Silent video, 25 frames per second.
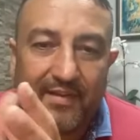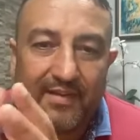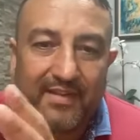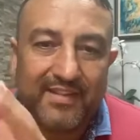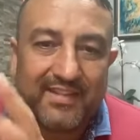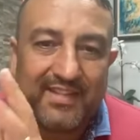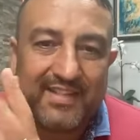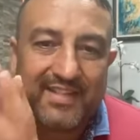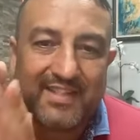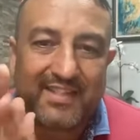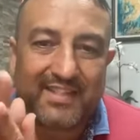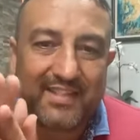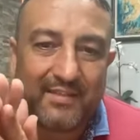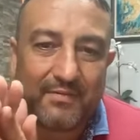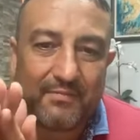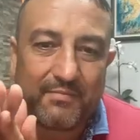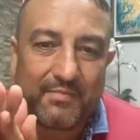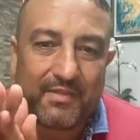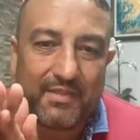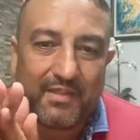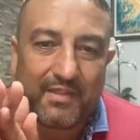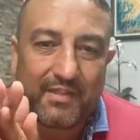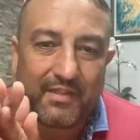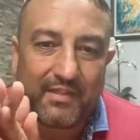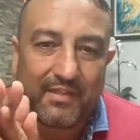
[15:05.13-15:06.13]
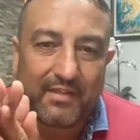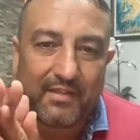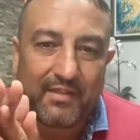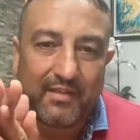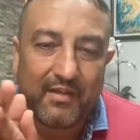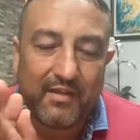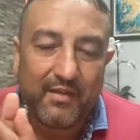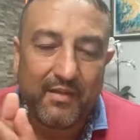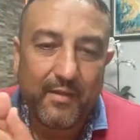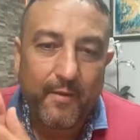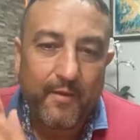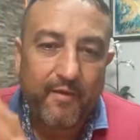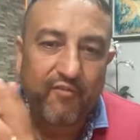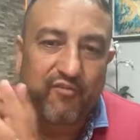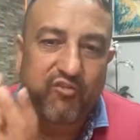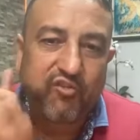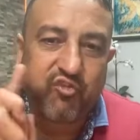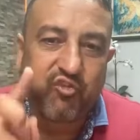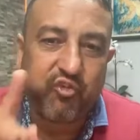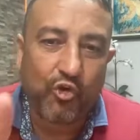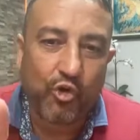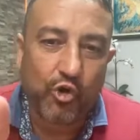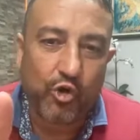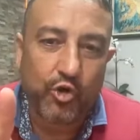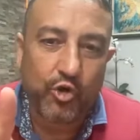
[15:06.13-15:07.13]
something
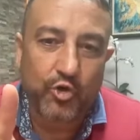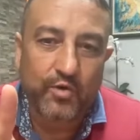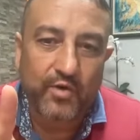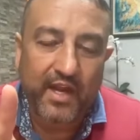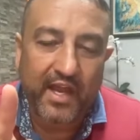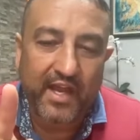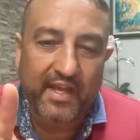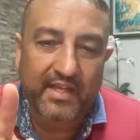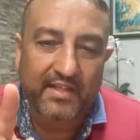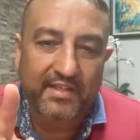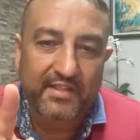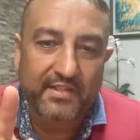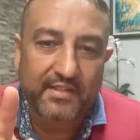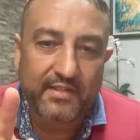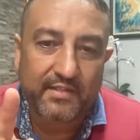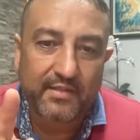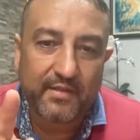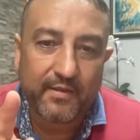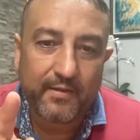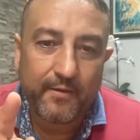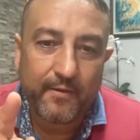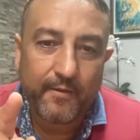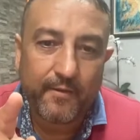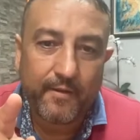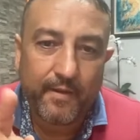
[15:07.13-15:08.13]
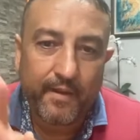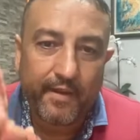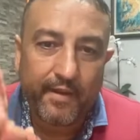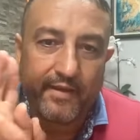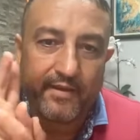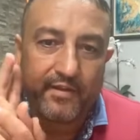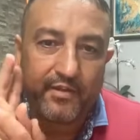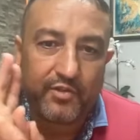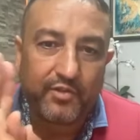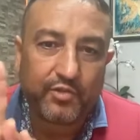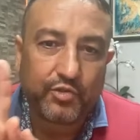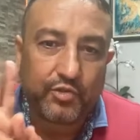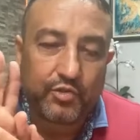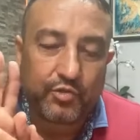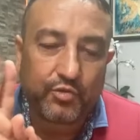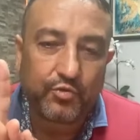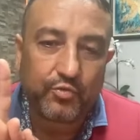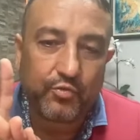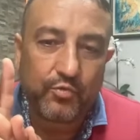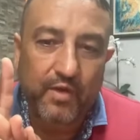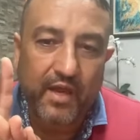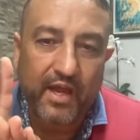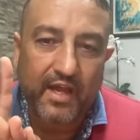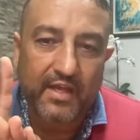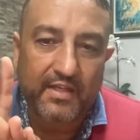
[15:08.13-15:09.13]
for us and
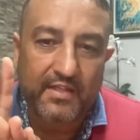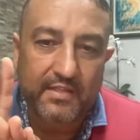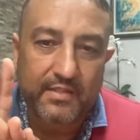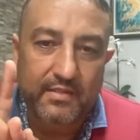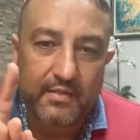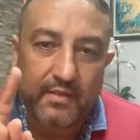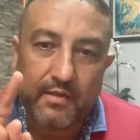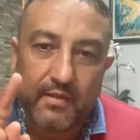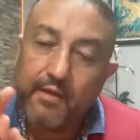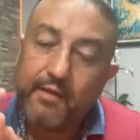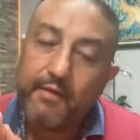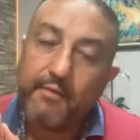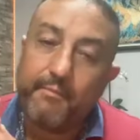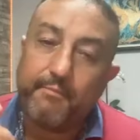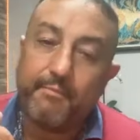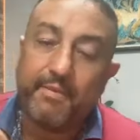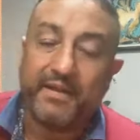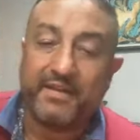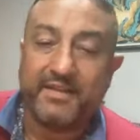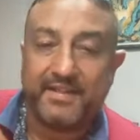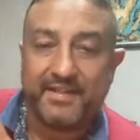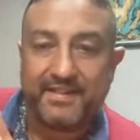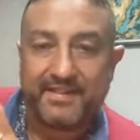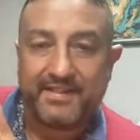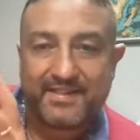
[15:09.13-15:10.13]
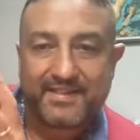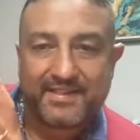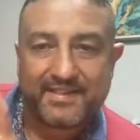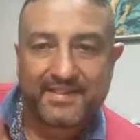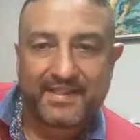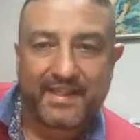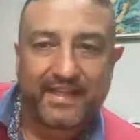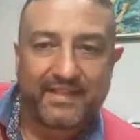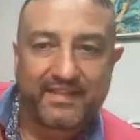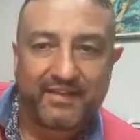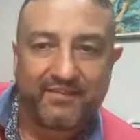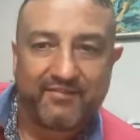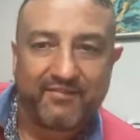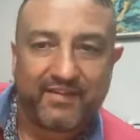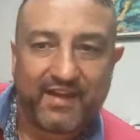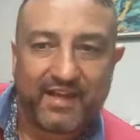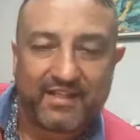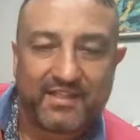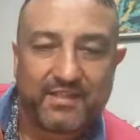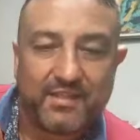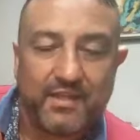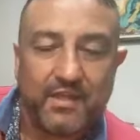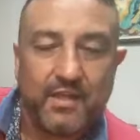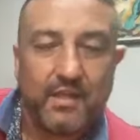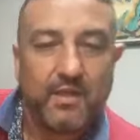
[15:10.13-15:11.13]
through us, but instead of
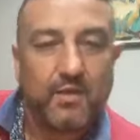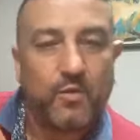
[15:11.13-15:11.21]
us.